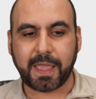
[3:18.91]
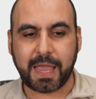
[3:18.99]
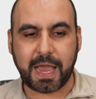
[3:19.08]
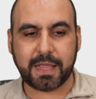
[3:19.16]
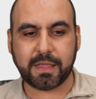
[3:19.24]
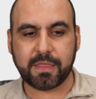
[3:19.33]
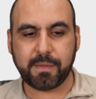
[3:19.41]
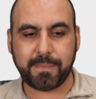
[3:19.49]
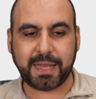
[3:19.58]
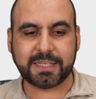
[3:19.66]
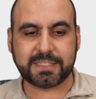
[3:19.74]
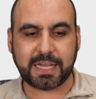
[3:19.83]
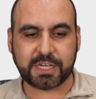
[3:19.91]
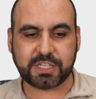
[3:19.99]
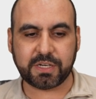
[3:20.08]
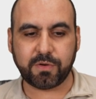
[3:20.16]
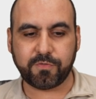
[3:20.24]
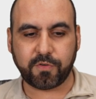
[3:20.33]
and the main
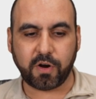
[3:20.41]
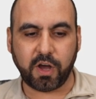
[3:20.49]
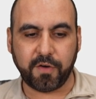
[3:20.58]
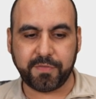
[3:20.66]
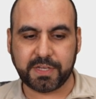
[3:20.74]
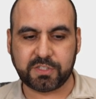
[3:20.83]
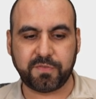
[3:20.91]
section for all of this.